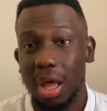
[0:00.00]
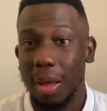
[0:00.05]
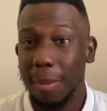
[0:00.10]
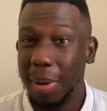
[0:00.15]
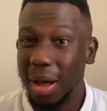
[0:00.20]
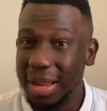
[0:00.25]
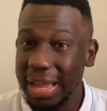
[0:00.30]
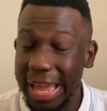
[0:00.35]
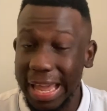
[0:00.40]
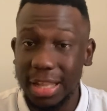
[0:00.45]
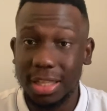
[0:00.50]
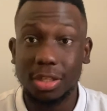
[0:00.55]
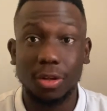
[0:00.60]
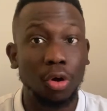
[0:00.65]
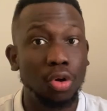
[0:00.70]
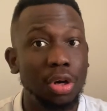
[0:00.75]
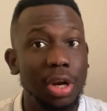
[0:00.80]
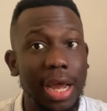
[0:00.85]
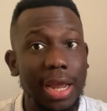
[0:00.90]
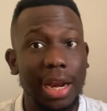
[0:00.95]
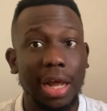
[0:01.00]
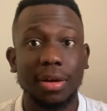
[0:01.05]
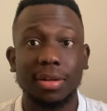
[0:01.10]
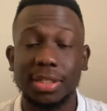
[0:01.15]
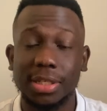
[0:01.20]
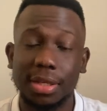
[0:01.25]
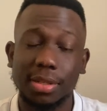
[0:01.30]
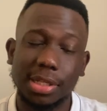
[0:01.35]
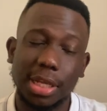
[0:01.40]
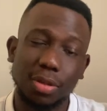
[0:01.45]
About 8 or 9 out of
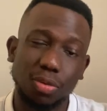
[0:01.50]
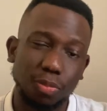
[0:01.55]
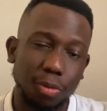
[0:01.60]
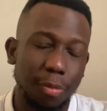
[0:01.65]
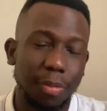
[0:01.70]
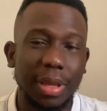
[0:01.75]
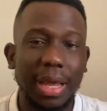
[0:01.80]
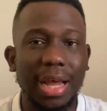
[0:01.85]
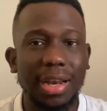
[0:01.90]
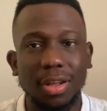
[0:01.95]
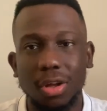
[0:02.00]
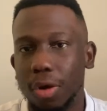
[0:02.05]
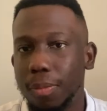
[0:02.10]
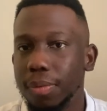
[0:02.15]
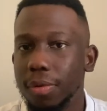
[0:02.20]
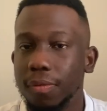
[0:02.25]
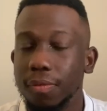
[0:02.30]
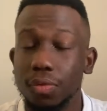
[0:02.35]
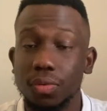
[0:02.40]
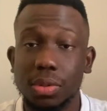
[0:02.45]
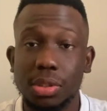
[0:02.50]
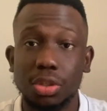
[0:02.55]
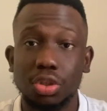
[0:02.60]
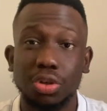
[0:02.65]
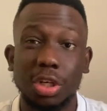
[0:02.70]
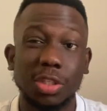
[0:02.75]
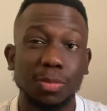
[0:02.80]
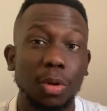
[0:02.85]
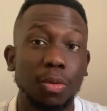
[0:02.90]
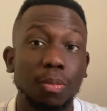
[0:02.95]
10 times, I've probably had a couple of losing
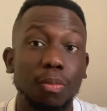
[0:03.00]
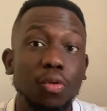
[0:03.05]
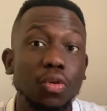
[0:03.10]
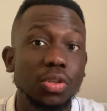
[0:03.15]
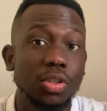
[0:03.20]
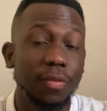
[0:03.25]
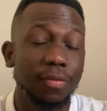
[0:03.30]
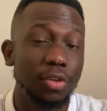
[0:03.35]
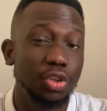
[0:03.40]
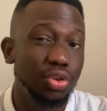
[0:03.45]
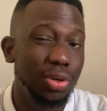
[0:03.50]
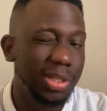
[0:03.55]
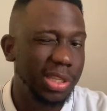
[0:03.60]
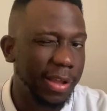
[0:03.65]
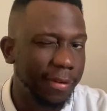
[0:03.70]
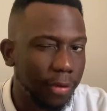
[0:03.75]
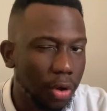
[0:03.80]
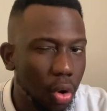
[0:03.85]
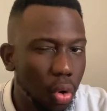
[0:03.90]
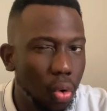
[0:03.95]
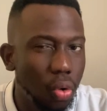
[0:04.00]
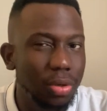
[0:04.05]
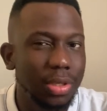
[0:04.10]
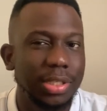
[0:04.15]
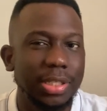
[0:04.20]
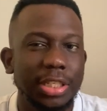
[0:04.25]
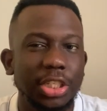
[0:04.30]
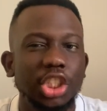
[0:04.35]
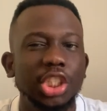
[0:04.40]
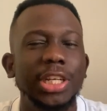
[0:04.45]
trades, but most of the trades I've called
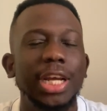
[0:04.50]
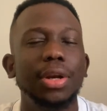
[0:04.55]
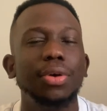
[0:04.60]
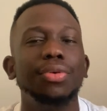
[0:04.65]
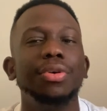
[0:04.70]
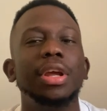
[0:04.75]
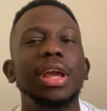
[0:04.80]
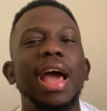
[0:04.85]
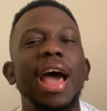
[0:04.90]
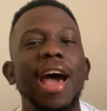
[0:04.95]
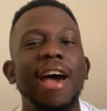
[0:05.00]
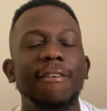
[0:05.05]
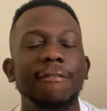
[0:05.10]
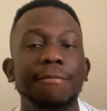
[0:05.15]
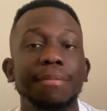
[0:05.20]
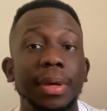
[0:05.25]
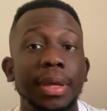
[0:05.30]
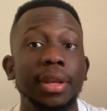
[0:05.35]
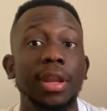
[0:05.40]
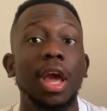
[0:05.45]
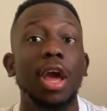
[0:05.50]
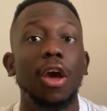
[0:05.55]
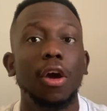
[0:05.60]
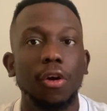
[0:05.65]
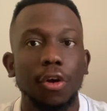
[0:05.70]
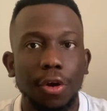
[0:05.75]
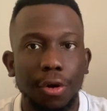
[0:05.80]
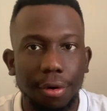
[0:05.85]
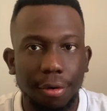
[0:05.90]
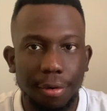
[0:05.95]
since January have been
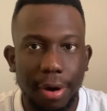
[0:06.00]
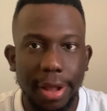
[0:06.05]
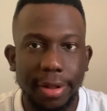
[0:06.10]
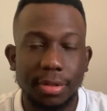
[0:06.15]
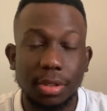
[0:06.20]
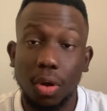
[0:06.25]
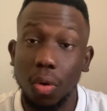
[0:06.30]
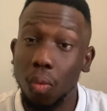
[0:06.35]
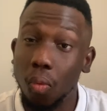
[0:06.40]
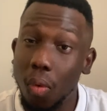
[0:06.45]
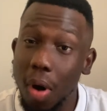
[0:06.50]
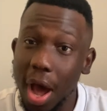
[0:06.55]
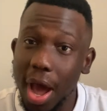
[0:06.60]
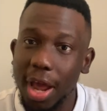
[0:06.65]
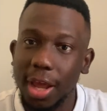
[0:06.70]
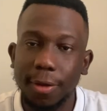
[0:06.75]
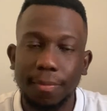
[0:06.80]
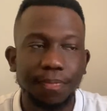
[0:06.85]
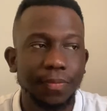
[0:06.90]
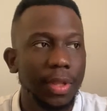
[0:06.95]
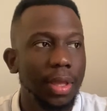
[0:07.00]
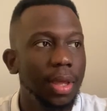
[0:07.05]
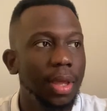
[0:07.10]
correct. Why?